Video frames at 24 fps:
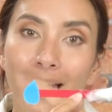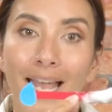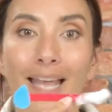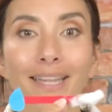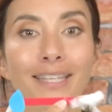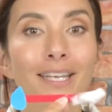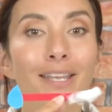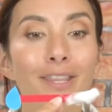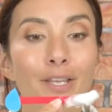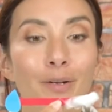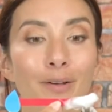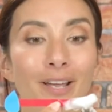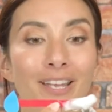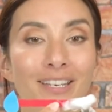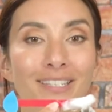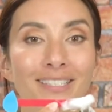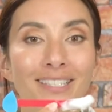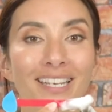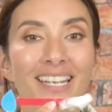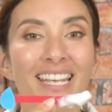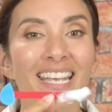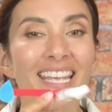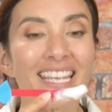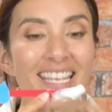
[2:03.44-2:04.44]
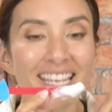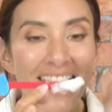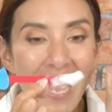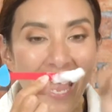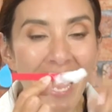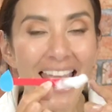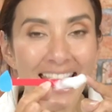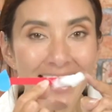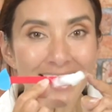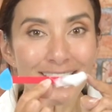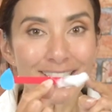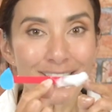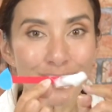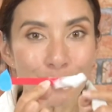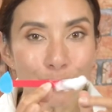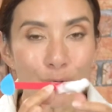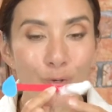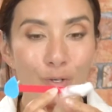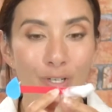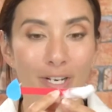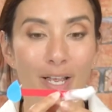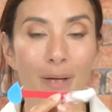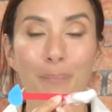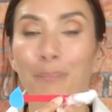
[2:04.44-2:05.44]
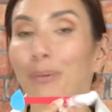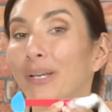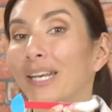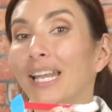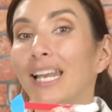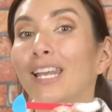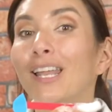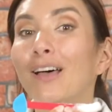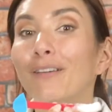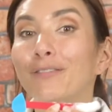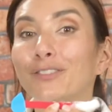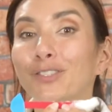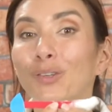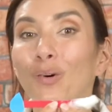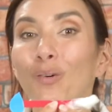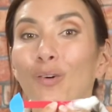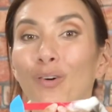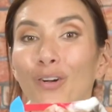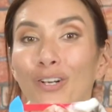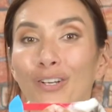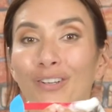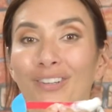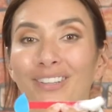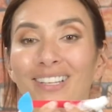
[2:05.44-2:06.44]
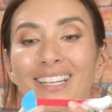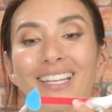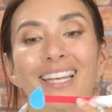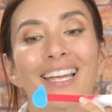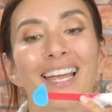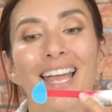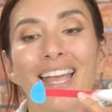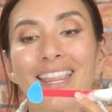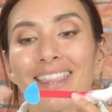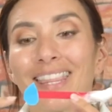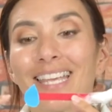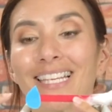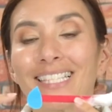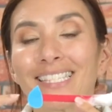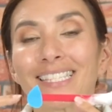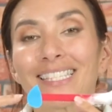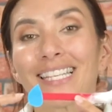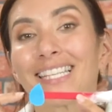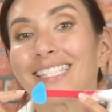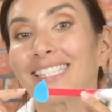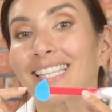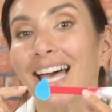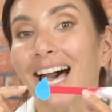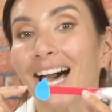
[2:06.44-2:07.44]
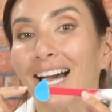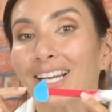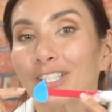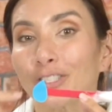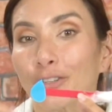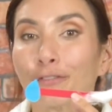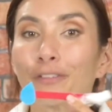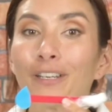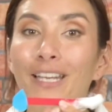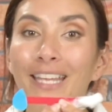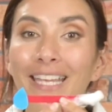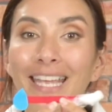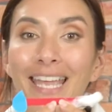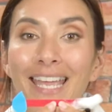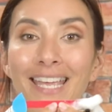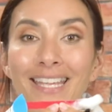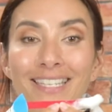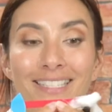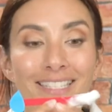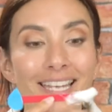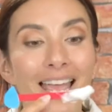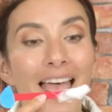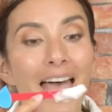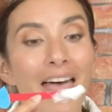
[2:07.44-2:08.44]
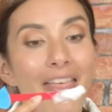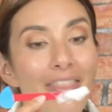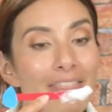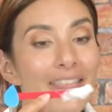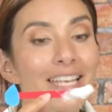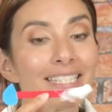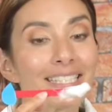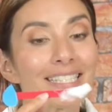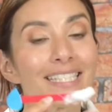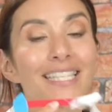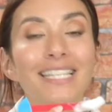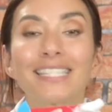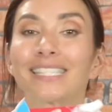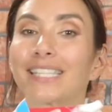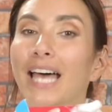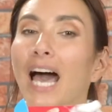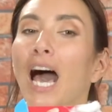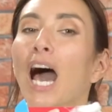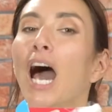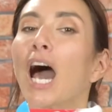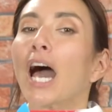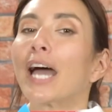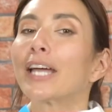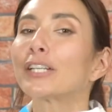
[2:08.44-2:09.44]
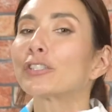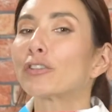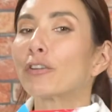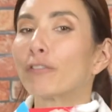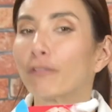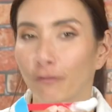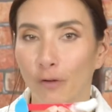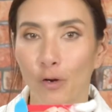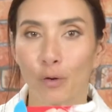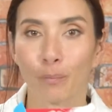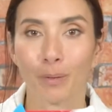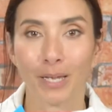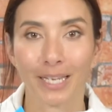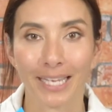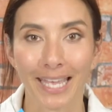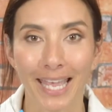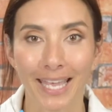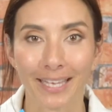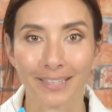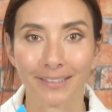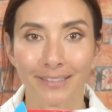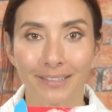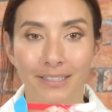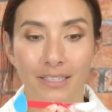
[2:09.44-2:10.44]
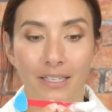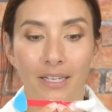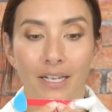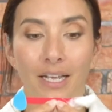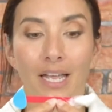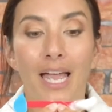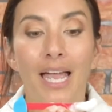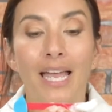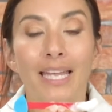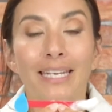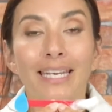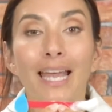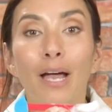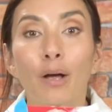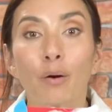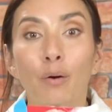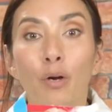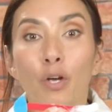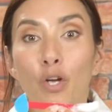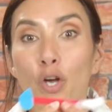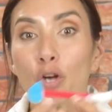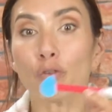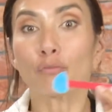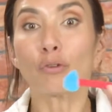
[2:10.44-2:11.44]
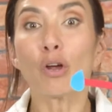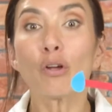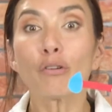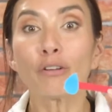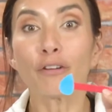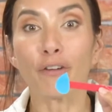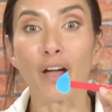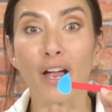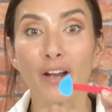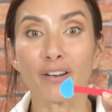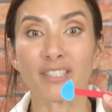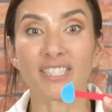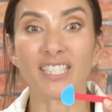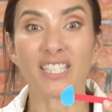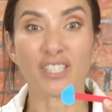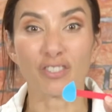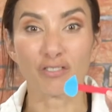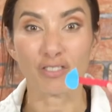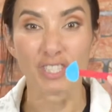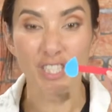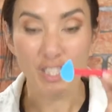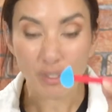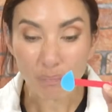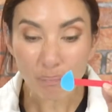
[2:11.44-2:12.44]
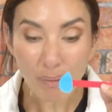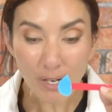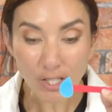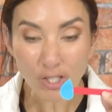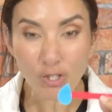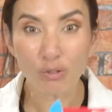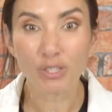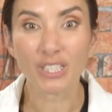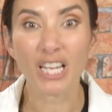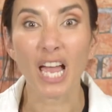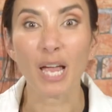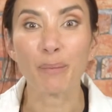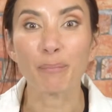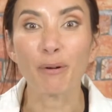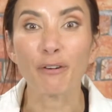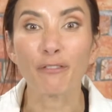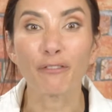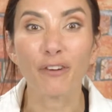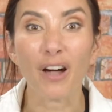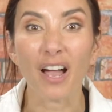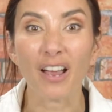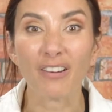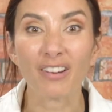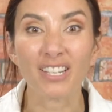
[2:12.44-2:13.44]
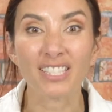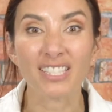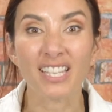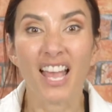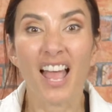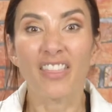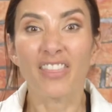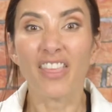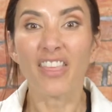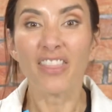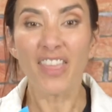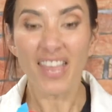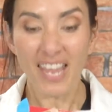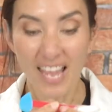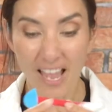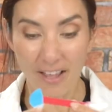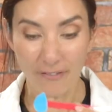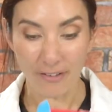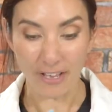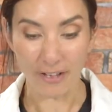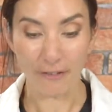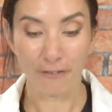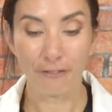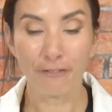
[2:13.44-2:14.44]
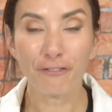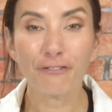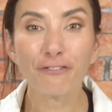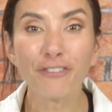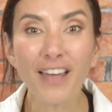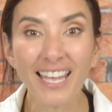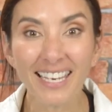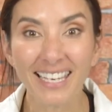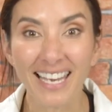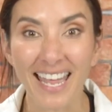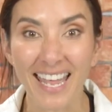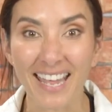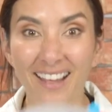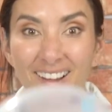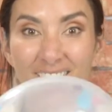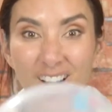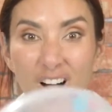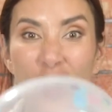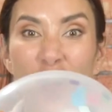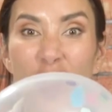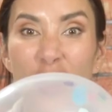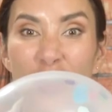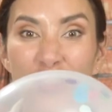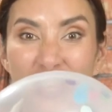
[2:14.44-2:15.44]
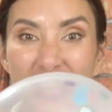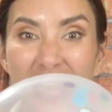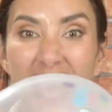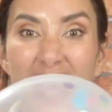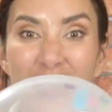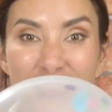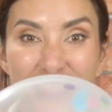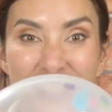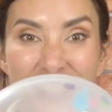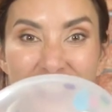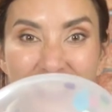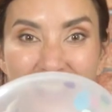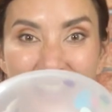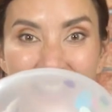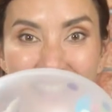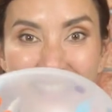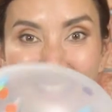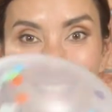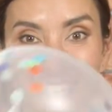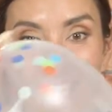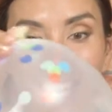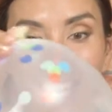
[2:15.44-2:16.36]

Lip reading: And the other end, it hates water, but it loves oil. This is the hydrophilic end, this is the hydrophobic end. Now, coronaviruses are a special type of virus that they have a fat layer on the outside.